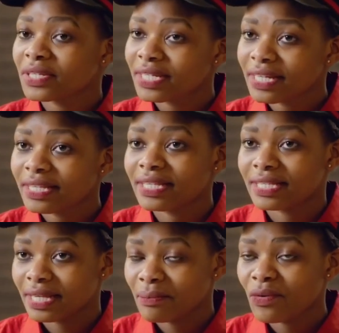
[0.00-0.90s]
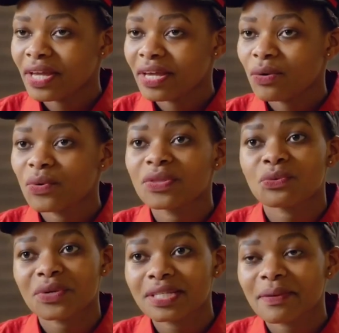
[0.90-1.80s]
need that explanation.
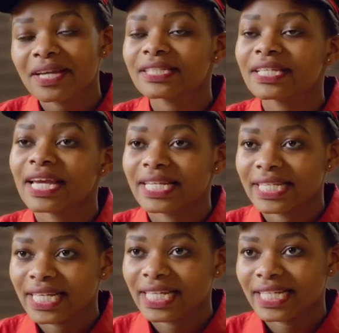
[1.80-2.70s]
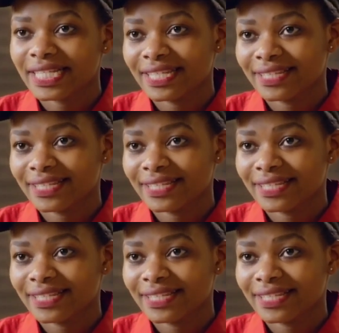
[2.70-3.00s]
But sometimes